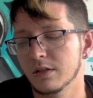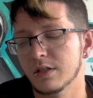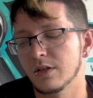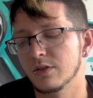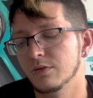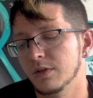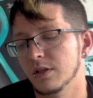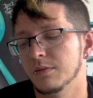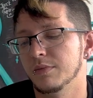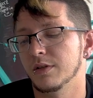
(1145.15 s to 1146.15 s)
Tattooing
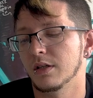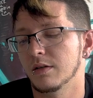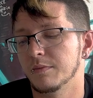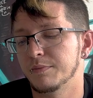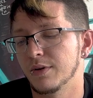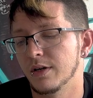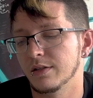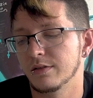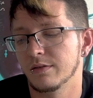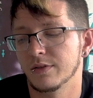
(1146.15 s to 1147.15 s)
and being an
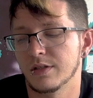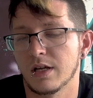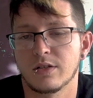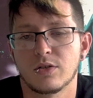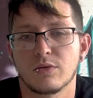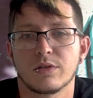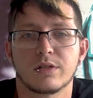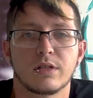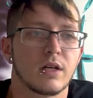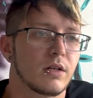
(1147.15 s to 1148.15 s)
apprentice of a
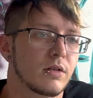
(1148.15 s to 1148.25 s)
tattooist can,